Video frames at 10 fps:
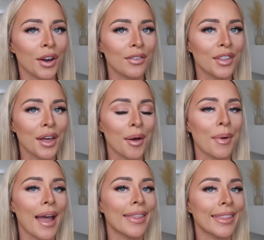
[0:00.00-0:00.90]
over them
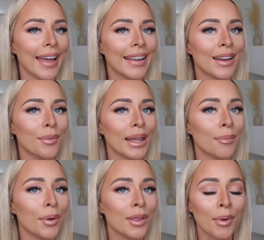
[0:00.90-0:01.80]
and then we
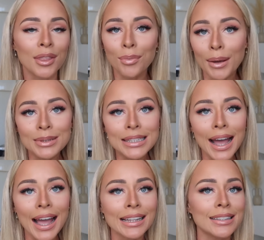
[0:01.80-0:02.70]
can put them on the
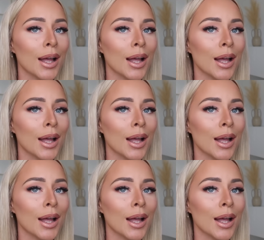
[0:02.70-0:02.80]
website and